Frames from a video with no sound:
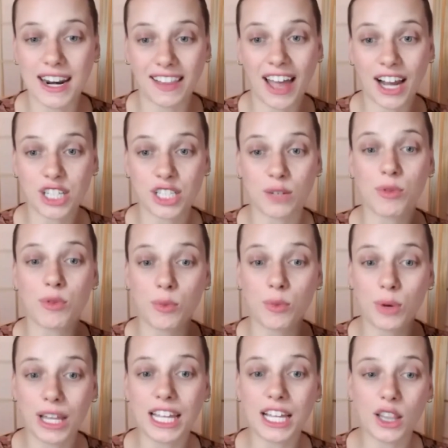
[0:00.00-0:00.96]
election with a
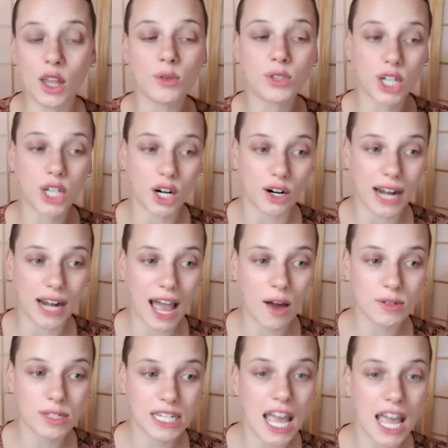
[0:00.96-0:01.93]
really low
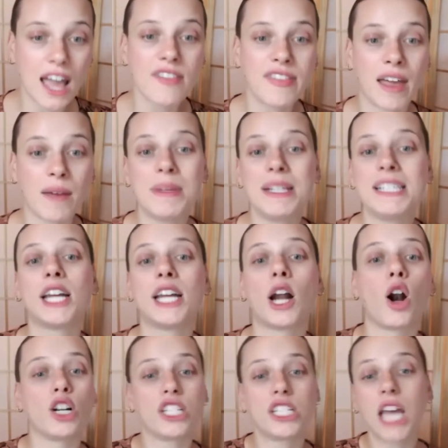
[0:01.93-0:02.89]
turnout, that means there
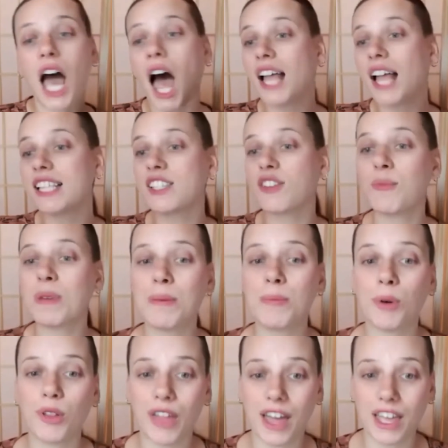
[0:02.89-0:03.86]
are tons of
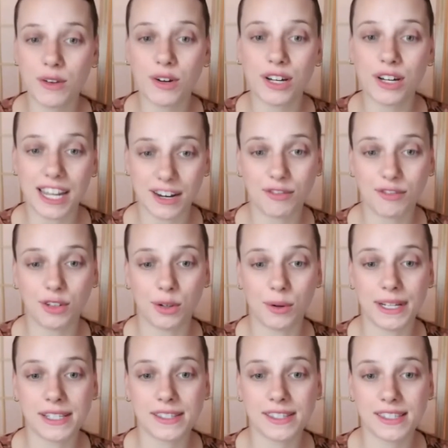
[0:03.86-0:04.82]
people that you could
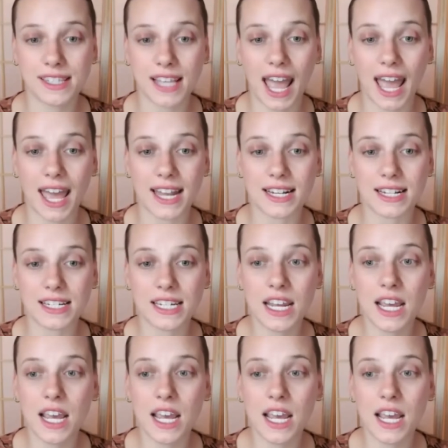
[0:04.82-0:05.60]
influence and